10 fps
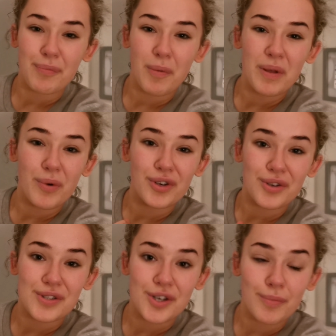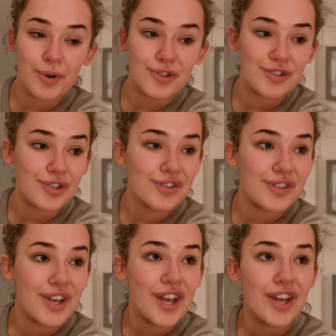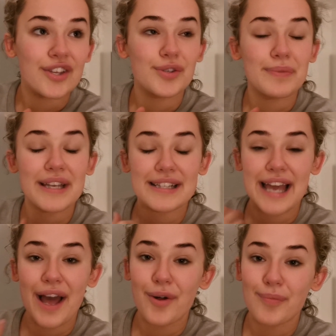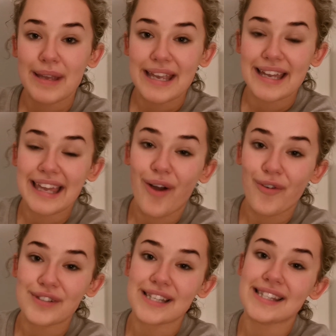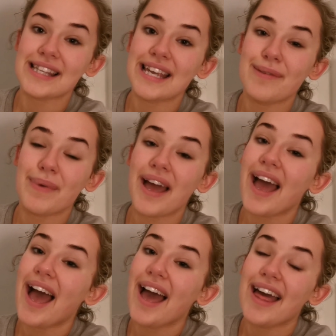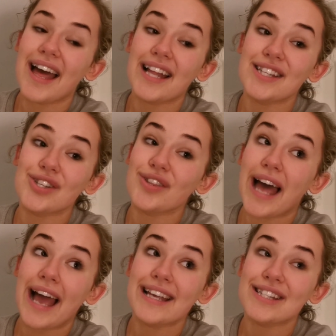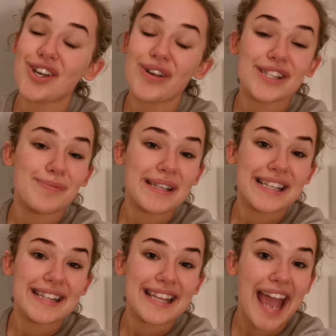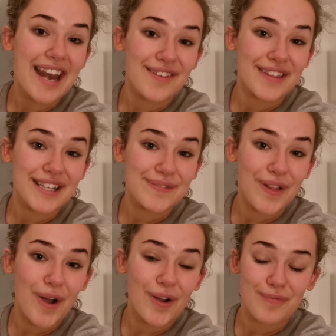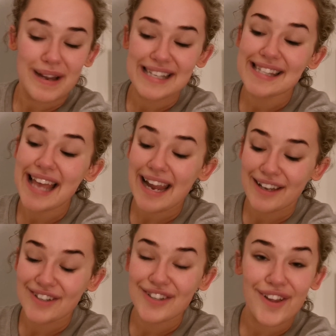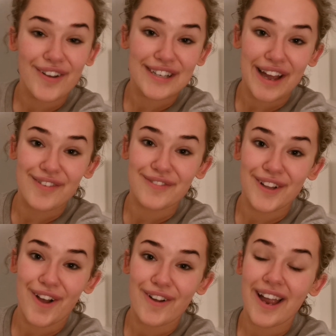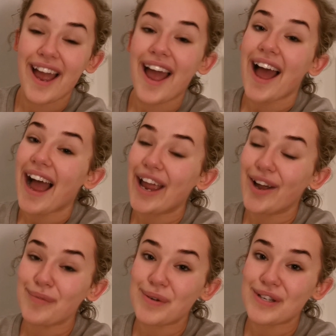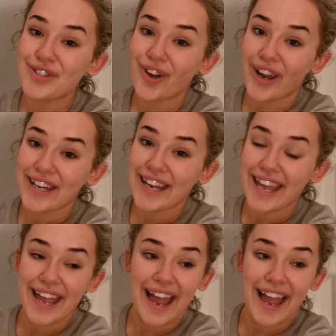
I probably won't do too much, just something to help me get off to sleep. And so that is going to be the end of this vlog, my second lockdown vlog. I hope you enjoyed it.